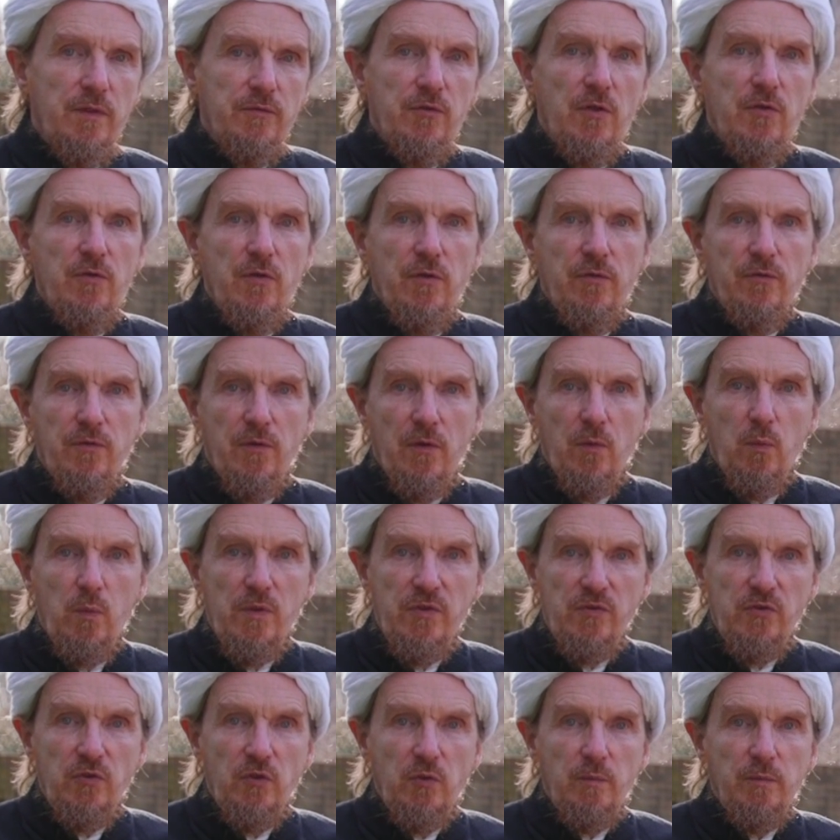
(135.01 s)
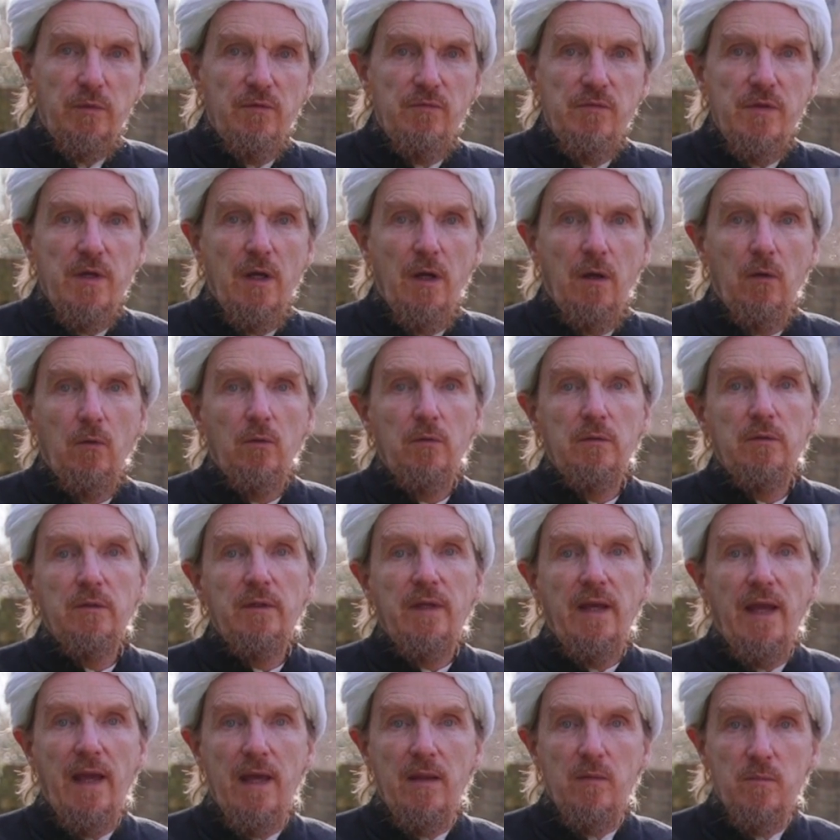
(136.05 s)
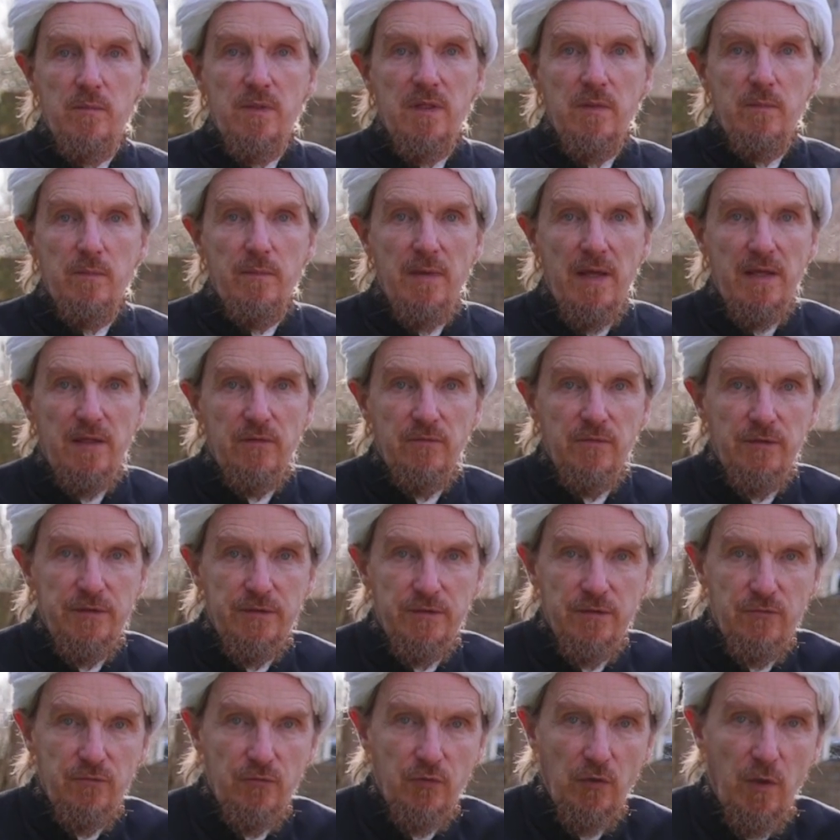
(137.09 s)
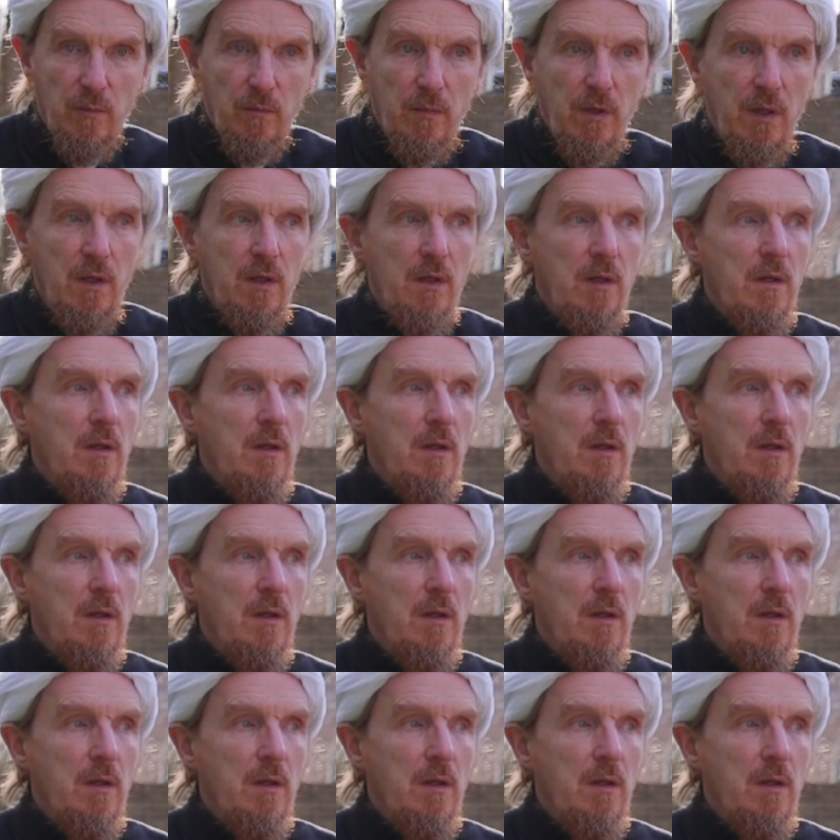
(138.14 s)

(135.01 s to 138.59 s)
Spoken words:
so that the wisdom of the old can be benefited from